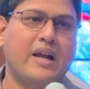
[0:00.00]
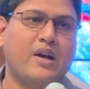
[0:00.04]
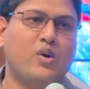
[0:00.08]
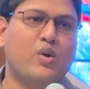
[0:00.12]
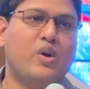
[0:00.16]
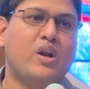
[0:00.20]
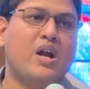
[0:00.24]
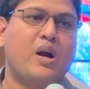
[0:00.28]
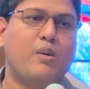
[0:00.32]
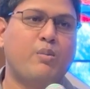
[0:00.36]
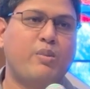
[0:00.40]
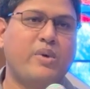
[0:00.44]
Do
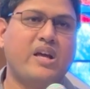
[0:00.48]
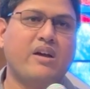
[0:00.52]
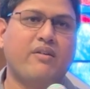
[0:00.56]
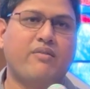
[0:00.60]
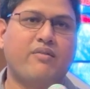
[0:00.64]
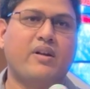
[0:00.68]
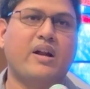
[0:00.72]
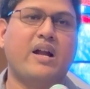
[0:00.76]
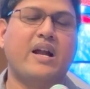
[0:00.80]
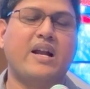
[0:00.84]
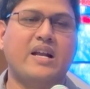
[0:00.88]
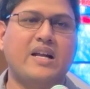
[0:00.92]
not be
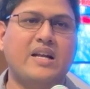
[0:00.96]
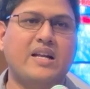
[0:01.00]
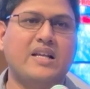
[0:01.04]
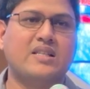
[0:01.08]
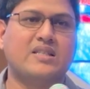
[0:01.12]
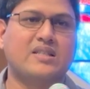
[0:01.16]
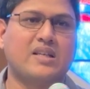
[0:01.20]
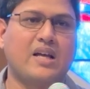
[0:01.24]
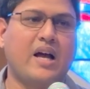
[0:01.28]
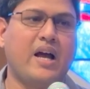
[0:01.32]
afraid, it is